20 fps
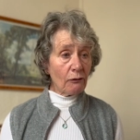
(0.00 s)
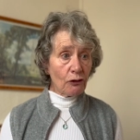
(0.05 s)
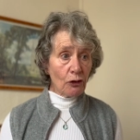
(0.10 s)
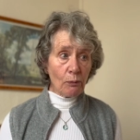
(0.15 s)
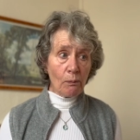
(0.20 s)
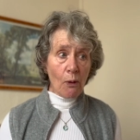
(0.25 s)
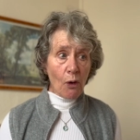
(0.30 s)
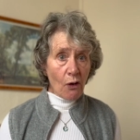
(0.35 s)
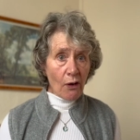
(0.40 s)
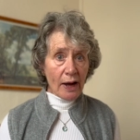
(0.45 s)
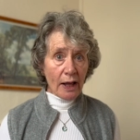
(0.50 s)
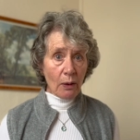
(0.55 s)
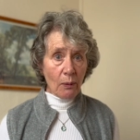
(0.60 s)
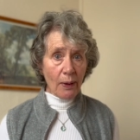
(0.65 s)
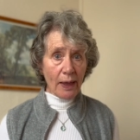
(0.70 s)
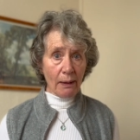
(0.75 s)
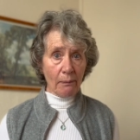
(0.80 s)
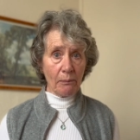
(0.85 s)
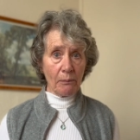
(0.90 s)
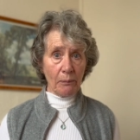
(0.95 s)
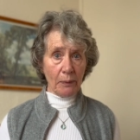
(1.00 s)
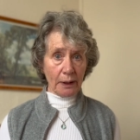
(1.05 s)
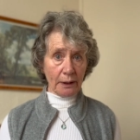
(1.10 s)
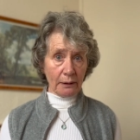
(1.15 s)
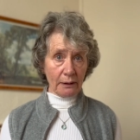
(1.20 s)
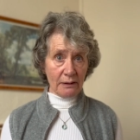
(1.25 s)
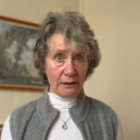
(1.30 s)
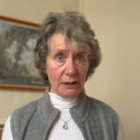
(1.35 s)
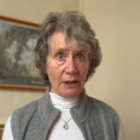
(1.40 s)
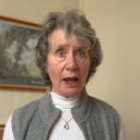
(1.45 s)
for more
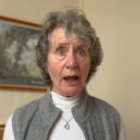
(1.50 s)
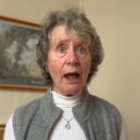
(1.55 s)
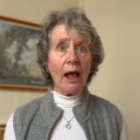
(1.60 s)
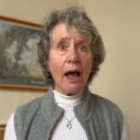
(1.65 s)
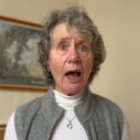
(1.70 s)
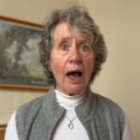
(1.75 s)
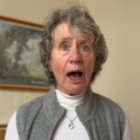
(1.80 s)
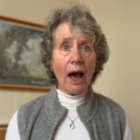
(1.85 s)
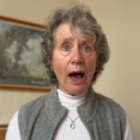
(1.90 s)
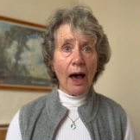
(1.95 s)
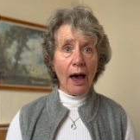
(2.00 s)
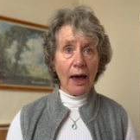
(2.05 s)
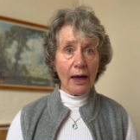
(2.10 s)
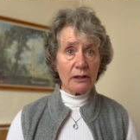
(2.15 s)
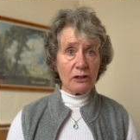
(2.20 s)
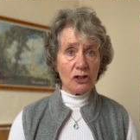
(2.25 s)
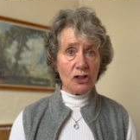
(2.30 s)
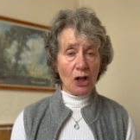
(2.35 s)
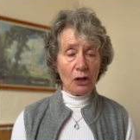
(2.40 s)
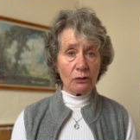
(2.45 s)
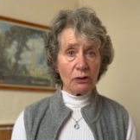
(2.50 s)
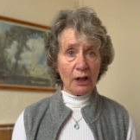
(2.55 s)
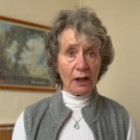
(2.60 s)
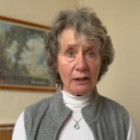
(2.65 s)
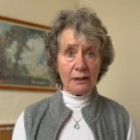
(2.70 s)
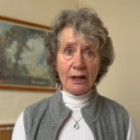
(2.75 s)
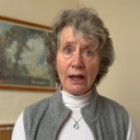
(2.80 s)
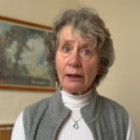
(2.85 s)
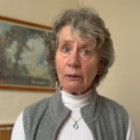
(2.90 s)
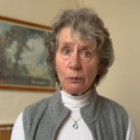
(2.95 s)
equipment. Uh, so that
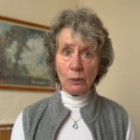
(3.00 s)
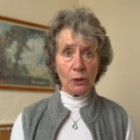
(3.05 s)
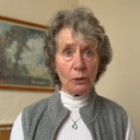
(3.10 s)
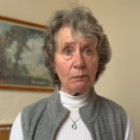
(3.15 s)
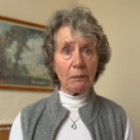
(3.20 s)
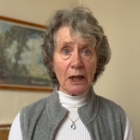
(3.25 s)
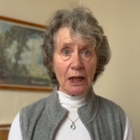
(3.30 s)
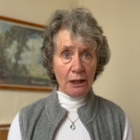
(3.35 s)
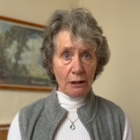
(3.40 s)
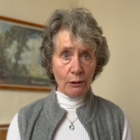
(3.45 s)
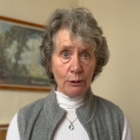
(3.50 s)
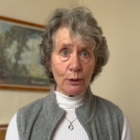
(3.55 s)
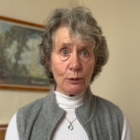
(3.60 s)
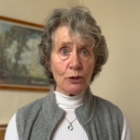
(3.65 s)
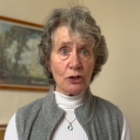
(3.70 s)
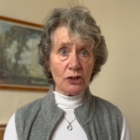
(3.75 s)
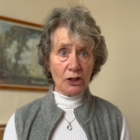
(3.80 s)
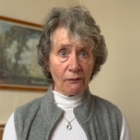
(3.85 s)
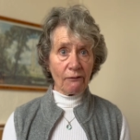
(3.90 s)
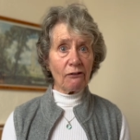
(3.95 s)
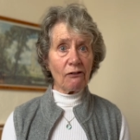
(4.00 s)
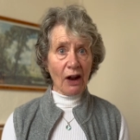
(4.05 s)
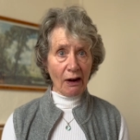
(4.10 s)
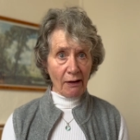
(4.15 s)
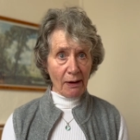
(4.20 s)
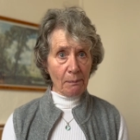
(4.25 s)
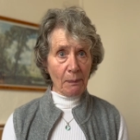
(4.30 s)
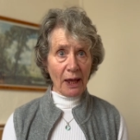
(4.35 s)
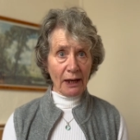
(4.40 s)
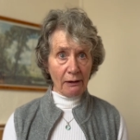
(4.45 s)
it will be used very
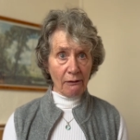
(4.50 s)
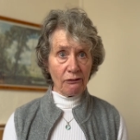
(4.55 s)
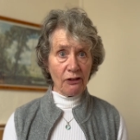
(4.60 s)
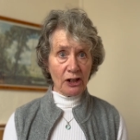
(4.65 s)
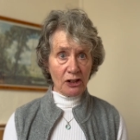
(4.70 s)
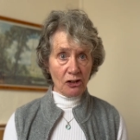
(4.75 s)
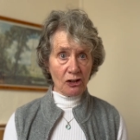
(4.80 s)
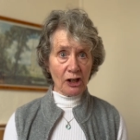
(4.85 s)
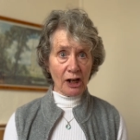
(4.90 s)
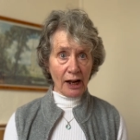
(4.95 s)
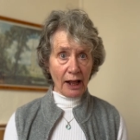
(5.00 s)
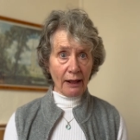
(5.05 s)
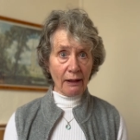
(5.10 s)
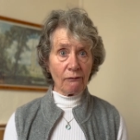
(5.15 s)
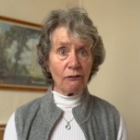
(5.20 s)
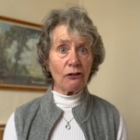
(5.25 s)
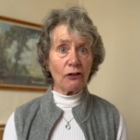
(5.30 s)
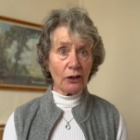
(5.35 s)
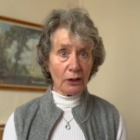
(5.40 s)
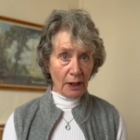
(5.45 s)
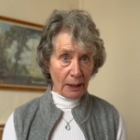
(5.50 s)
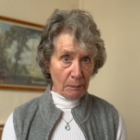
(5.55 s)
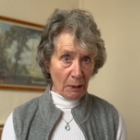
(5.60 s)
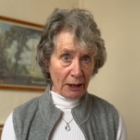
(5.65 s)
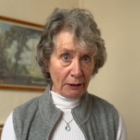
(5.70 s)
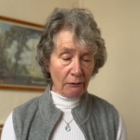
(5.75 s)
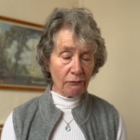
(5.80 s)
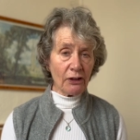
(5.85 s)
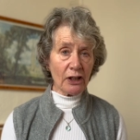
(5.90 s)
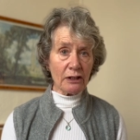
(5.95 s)
beneficially for the
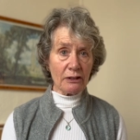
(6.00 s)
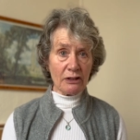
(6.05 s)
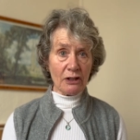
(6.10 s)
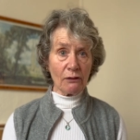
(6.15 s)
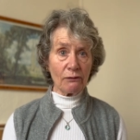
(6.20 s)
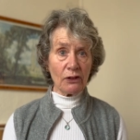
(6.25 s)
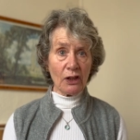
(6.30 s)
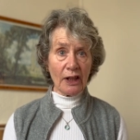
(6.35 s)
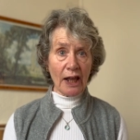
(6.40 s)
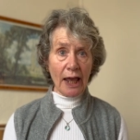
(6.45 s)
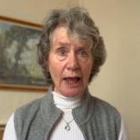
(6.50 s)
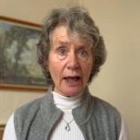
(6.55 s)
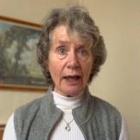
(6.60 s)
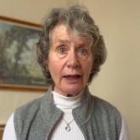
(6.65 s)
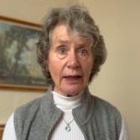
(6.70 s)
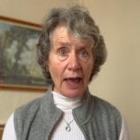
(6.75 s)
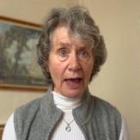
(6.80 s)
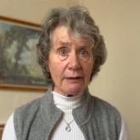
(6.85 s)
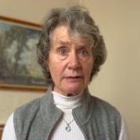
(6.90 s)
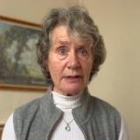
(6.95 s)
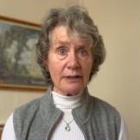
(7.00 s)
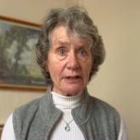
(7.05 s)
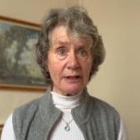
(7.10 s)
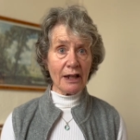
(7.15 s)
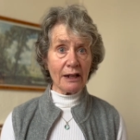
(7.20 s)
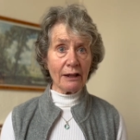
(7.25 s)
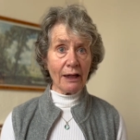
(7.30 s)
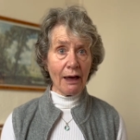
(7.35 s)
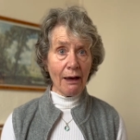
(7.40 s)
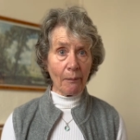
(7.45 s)
benefits of the guests
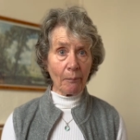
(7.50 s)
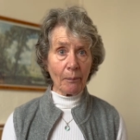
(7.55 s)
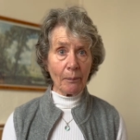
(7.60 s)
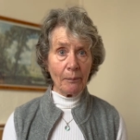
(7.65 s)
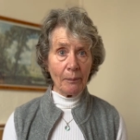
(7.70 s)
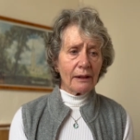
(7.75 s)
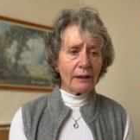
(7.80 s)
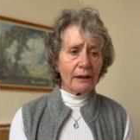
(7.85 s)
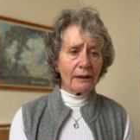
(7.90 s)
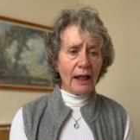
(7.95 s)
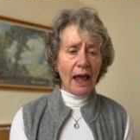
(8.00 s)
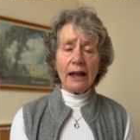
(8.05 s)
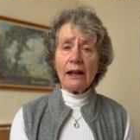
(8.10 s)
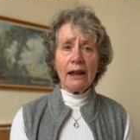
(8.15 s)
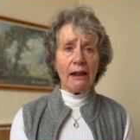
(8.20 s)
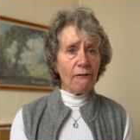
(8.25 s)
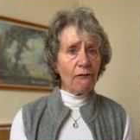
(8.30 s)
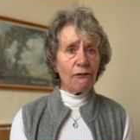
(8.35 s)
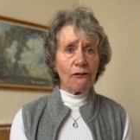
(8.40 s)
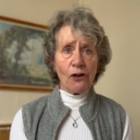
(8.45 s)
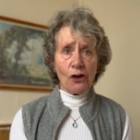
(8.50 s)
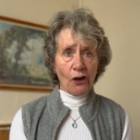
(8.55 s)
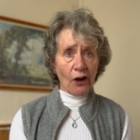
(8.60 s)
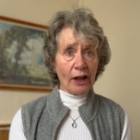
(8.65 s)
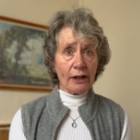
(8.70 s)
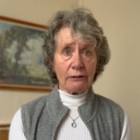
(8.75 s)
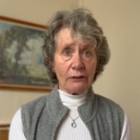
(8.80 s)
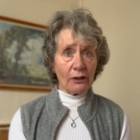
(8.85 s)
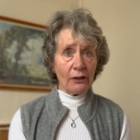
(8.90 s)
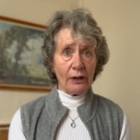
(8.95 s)
that come. They live for
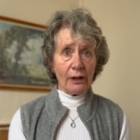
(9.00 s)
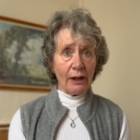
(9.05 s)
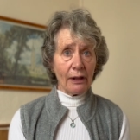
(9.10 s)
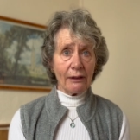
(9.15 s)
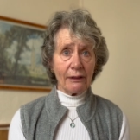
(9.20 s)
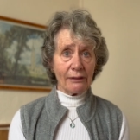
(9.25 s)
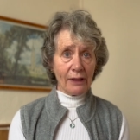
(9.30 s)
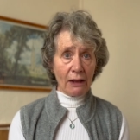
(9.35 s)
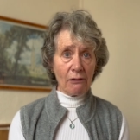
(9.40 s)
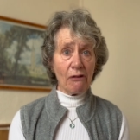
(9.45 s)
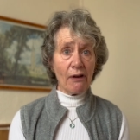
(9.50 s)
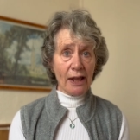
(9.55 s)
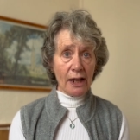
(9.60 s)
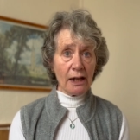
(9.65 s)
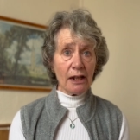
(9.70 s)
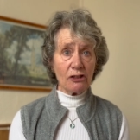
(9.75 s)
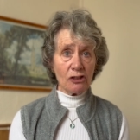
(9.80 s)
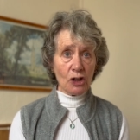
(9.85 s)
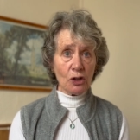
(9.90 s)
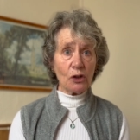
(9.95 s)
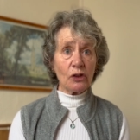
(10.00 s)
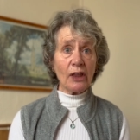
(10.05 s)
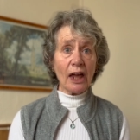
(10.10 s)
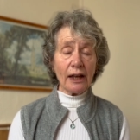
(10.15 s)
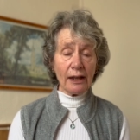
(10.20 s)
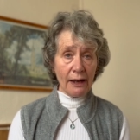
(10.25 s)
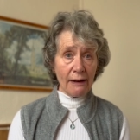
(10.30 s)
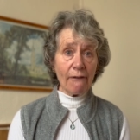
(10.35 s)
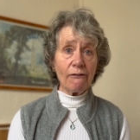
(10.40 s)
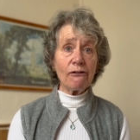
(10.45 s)
it. They really do. They
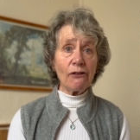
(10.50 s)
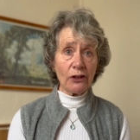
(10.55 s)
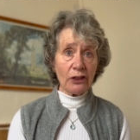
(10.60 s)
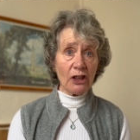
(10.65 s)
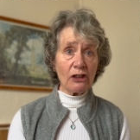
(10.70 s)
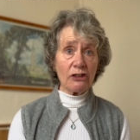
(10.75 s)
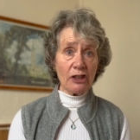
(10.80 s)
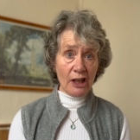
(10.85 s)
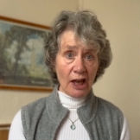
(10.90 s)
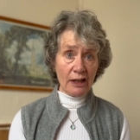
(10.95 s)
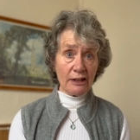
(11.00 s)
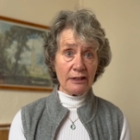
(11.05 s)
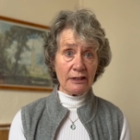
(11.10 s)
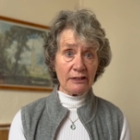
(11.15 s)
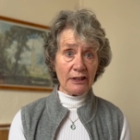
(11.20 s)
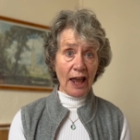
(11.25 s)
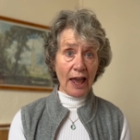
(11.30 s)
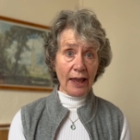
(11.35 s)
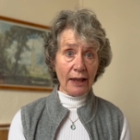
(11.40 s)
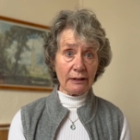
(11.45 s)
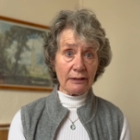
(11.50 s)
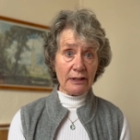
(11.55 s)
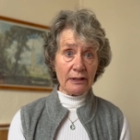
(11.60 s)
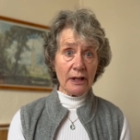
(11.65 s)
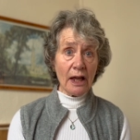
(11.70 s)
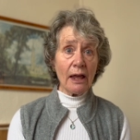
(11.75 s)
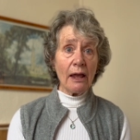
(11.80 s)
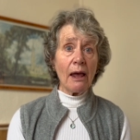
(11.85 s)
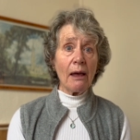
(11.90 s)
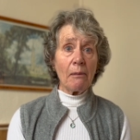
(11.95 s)
live for the Thursdays
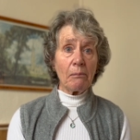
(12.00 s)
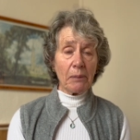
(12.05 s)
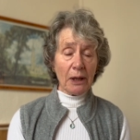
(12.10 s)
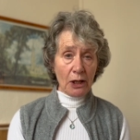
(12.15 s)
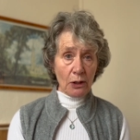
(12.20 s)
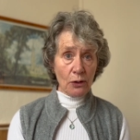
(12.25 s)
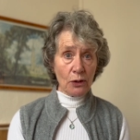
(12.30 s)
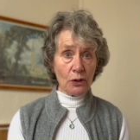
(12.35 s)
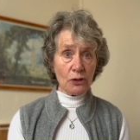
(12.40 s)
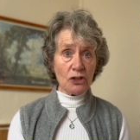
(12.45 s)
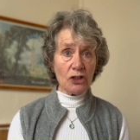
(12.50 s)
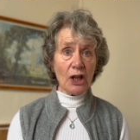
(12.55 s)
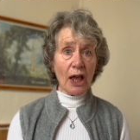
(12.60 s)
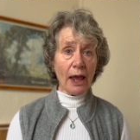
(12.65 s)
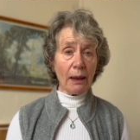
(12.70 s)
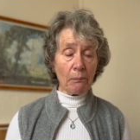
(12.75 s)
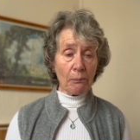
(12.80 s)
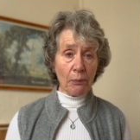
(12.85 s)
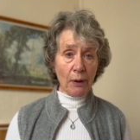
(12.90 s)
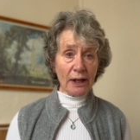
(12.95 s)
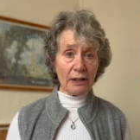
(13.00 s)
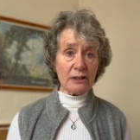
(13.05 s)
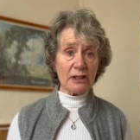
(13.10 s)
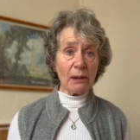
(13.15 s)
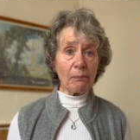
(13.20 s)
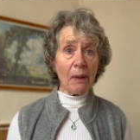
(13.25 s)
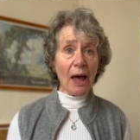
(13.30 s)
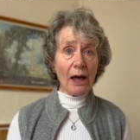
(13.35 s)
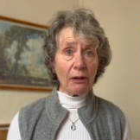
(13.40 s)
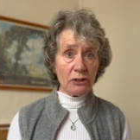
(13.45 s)
because it brings
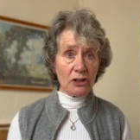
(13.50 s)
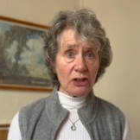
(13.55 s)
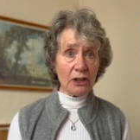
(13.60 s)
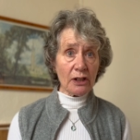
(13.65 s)
them out